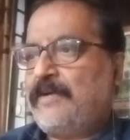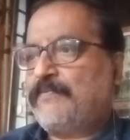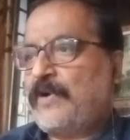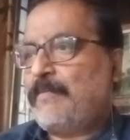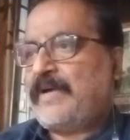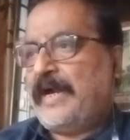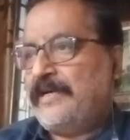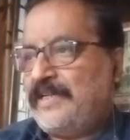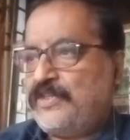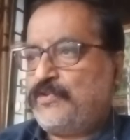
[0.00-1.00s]
from
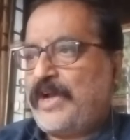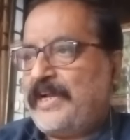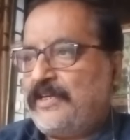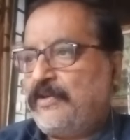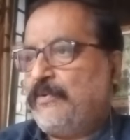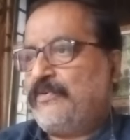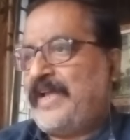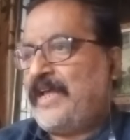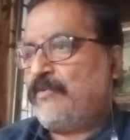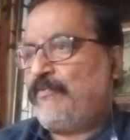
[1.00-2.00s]
early childhood
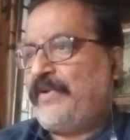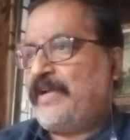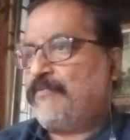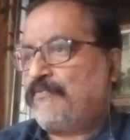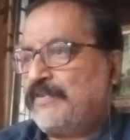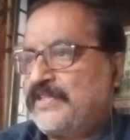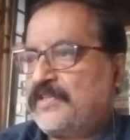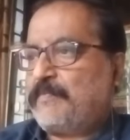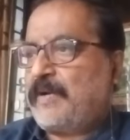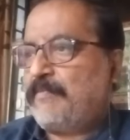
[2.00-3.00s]
and were first
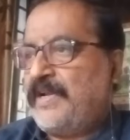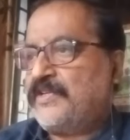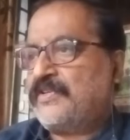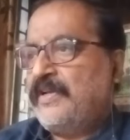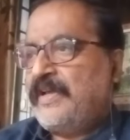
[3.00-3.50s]
published